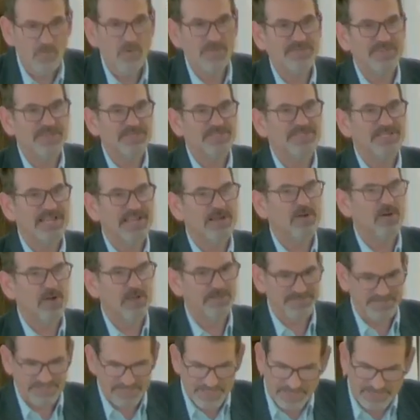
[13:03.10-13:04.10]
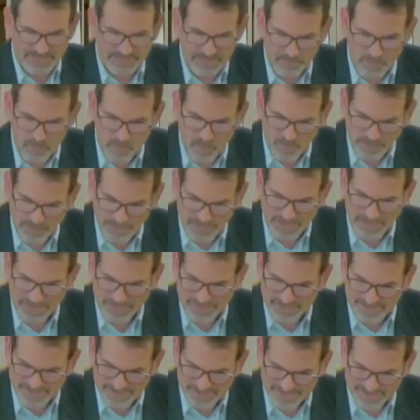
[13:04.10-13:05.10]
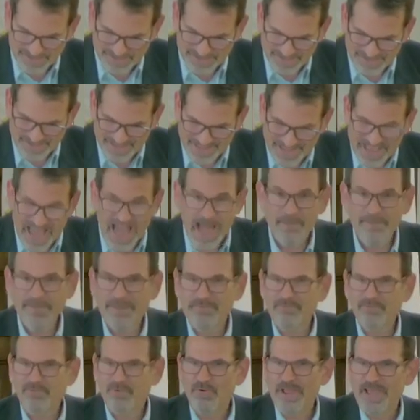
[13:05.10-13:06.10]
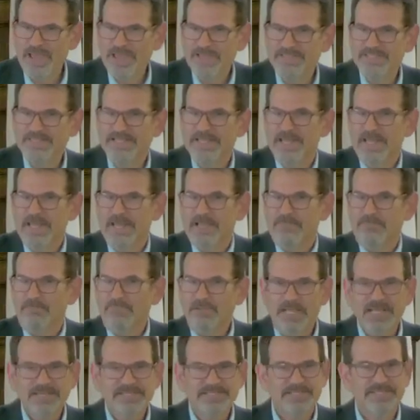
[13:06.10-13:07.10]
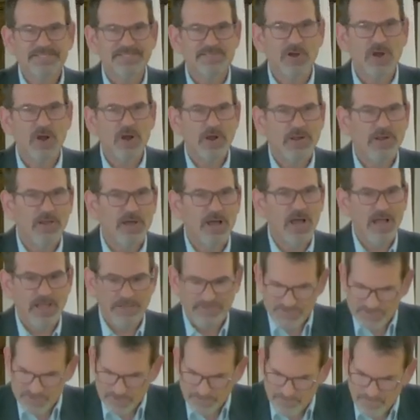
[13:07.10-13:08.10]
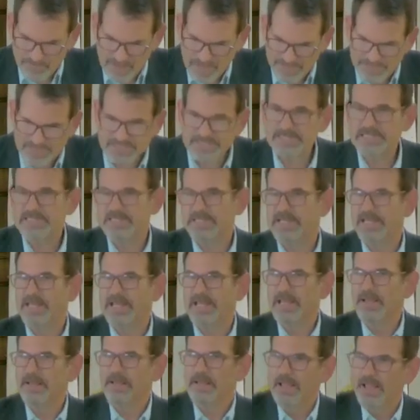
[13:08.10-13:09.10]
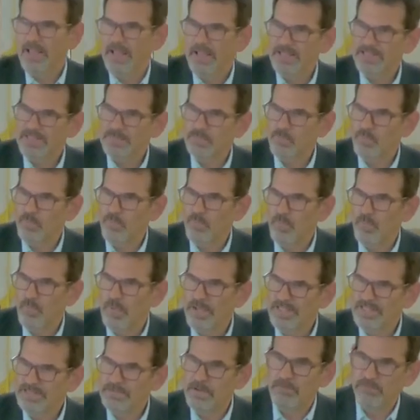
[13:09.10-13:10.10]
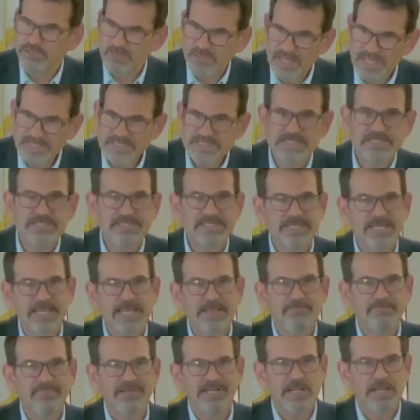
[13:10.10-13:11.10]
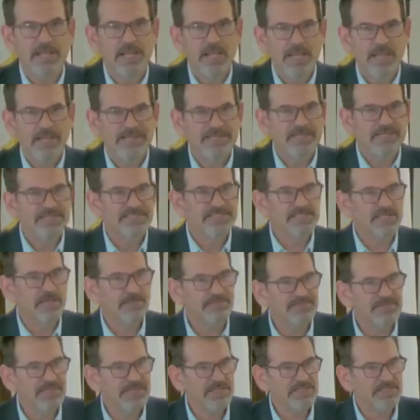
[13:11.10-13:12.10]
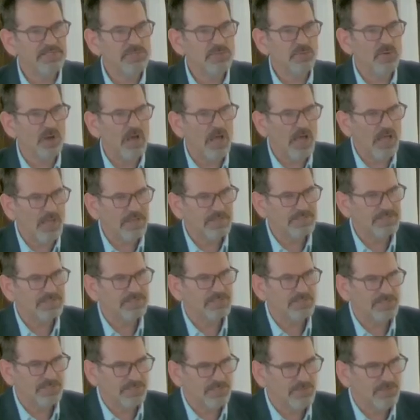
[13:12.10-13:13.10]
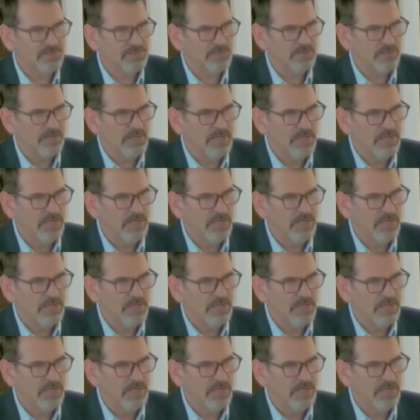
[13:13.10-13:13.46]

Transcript: with us here on Sunday morning? I mean, praise blesses our God tremendously. It blesses him, but it does something to us too.